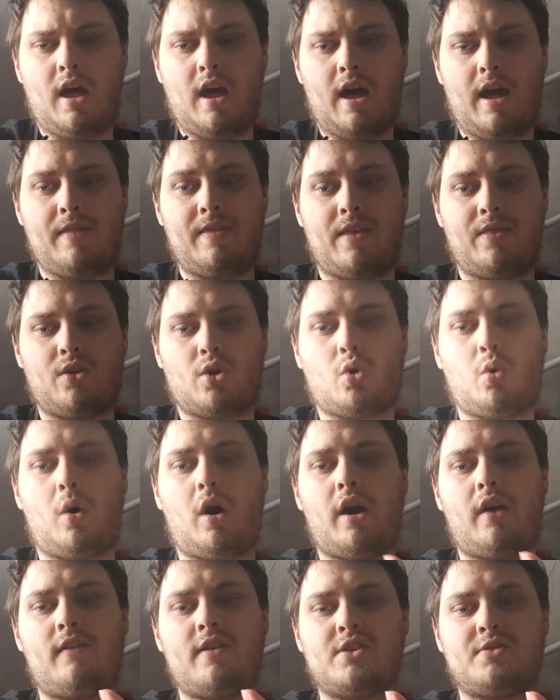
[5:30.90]
And then the
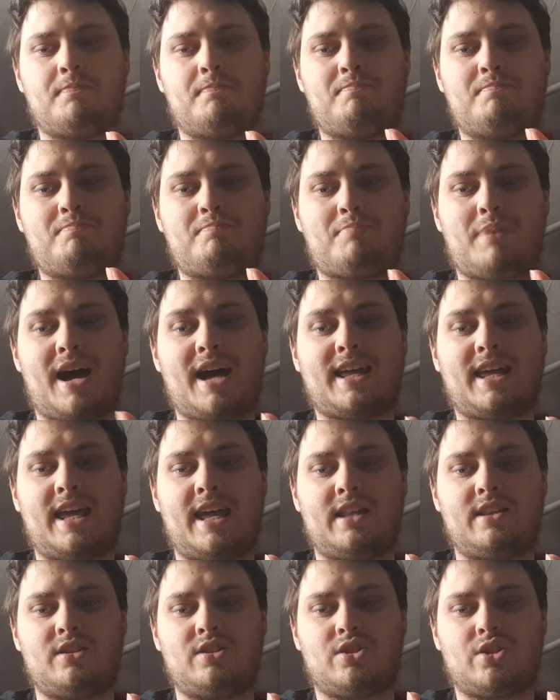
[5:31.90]
choir is back
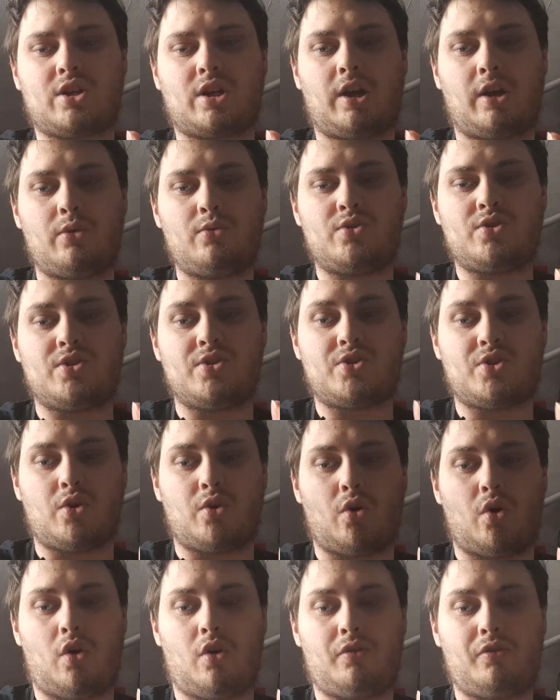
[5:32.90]
in to close the
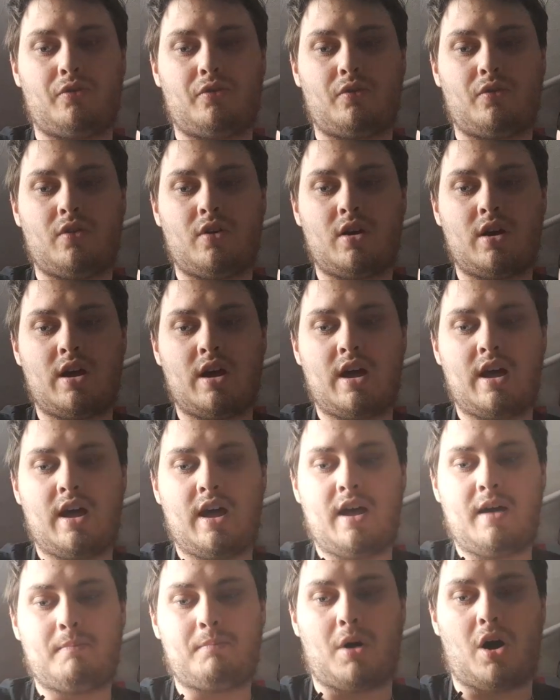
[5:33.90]
song off
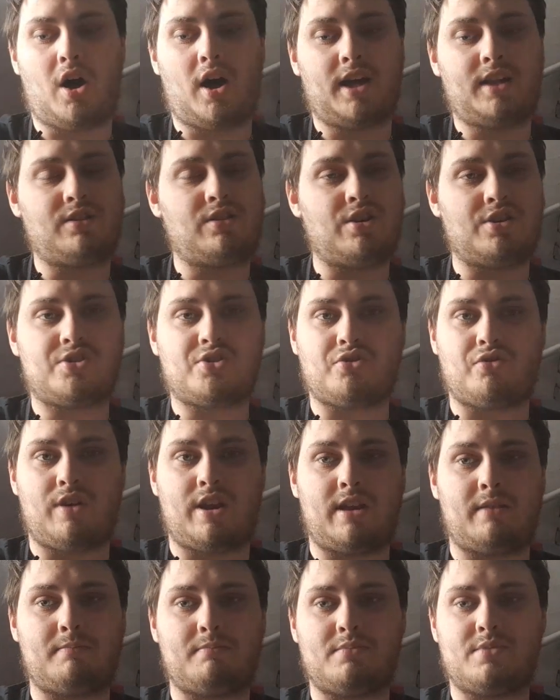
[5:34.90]
behind the
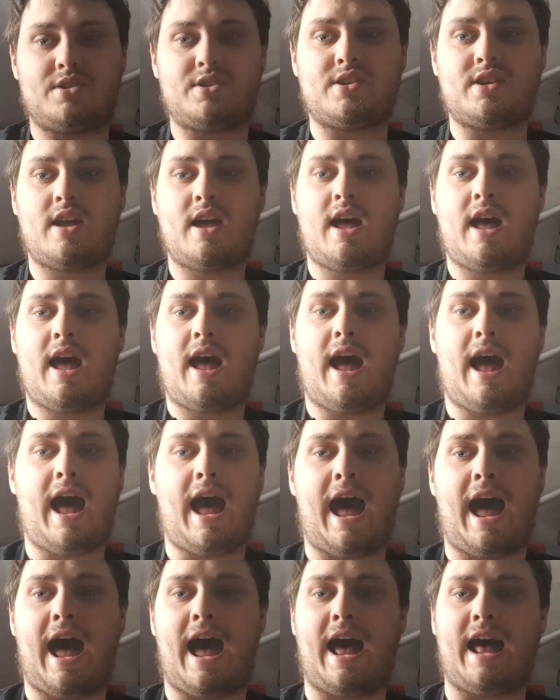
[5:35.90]
screams,
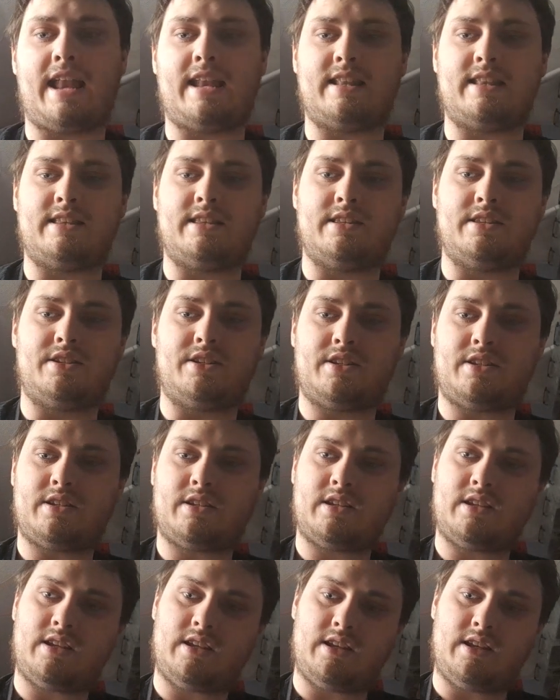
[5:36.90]
and
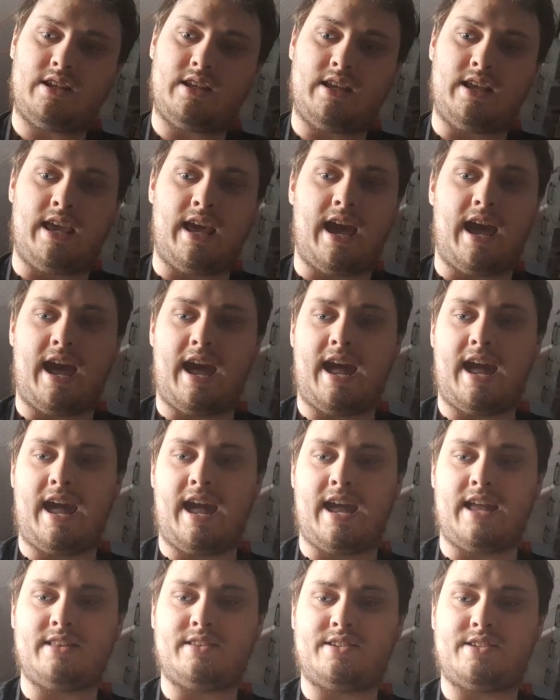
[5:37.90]
yeah,
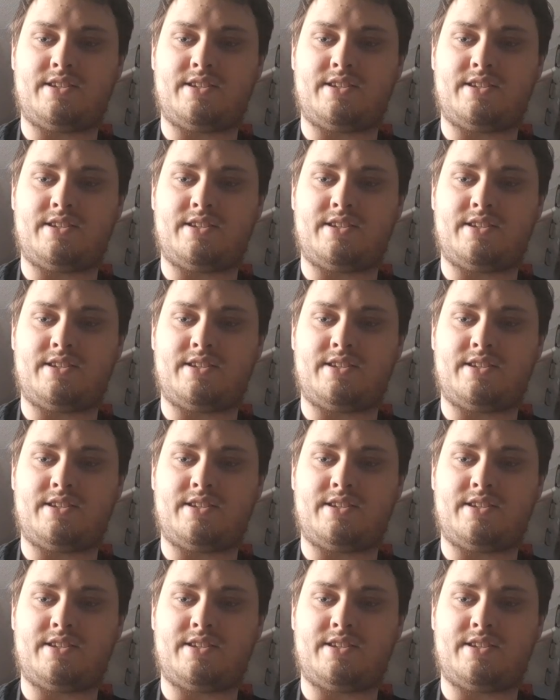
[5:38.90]
it